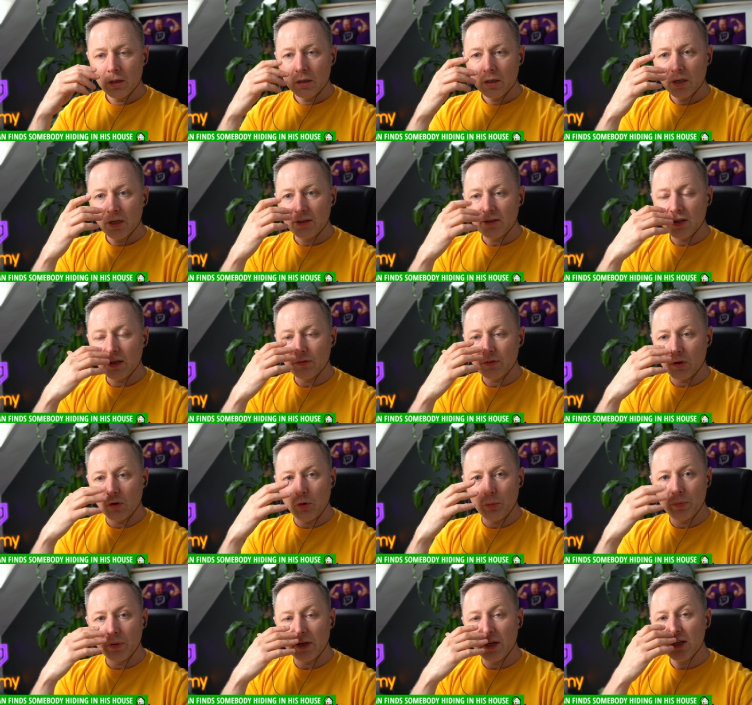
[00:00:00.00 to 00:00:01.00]
He had to have an
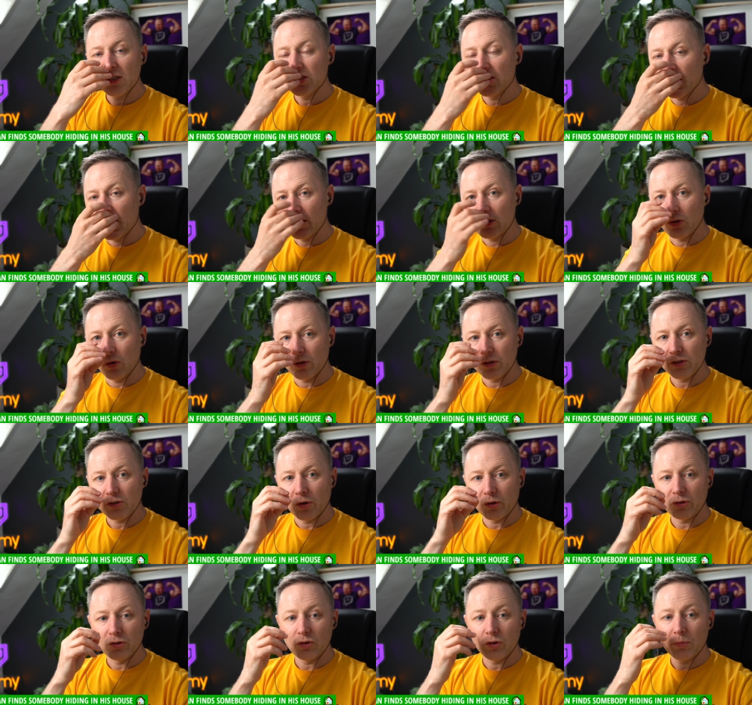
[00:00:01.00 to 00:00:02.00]
operation, get it all
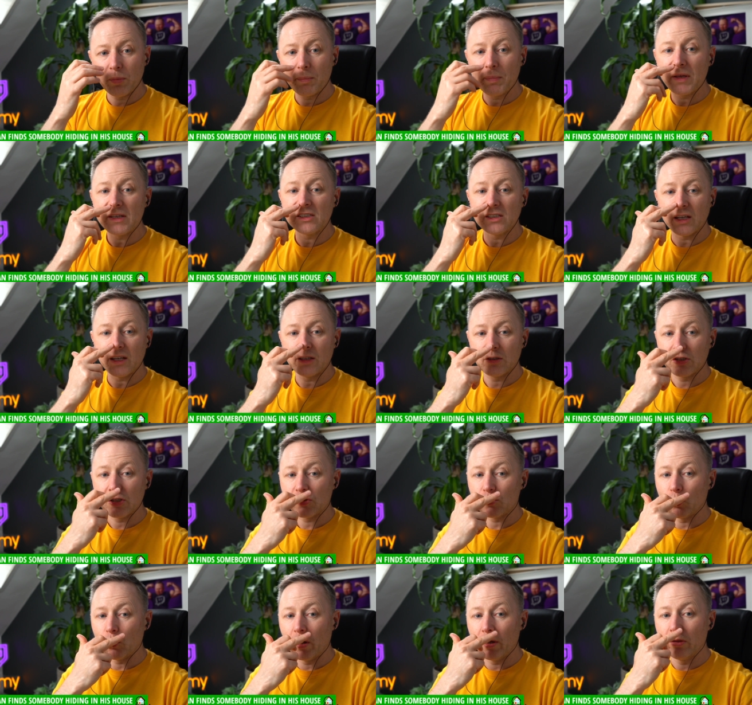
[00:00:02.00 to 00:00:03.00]
sorted out, but basically had
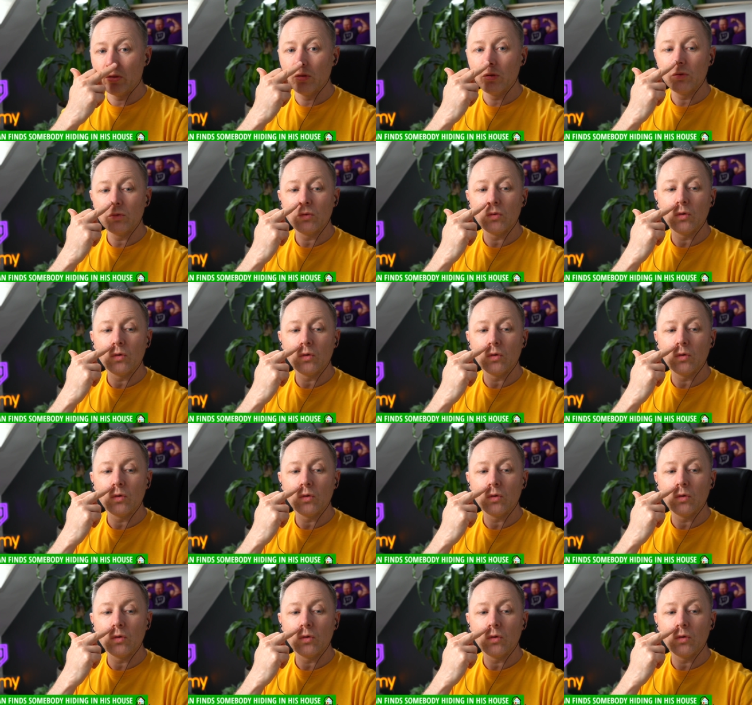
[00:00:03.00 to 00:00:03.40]
just one,